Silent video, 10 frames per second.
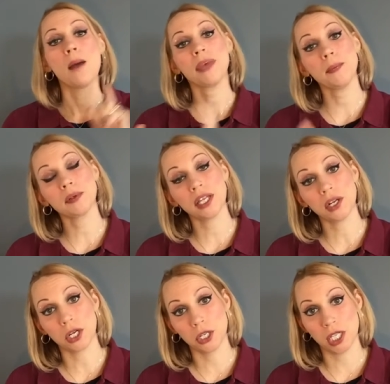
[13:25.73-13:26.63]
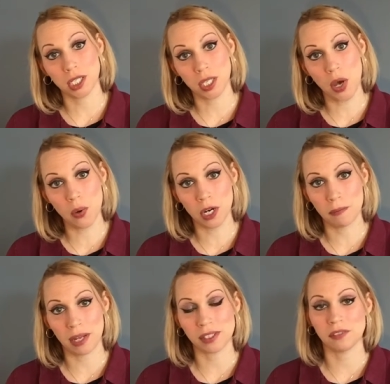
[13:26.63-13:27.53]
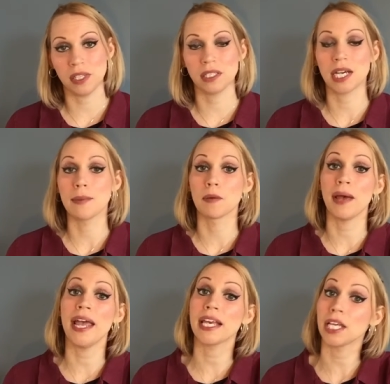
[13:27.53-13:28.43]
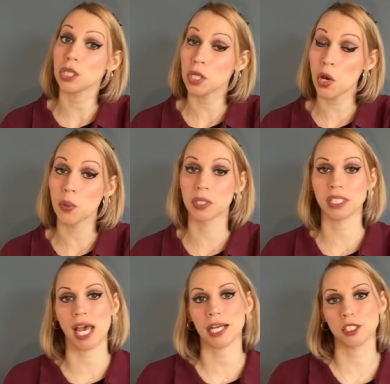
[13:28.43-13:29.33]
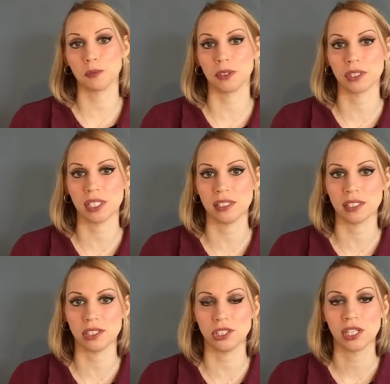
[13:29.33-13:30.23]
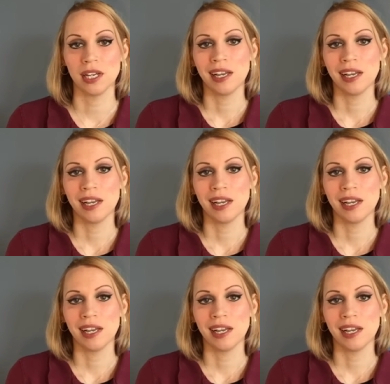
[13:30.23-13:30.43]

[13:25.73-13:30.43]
People that are earning lower amounts of income are paying a lower tax percentage.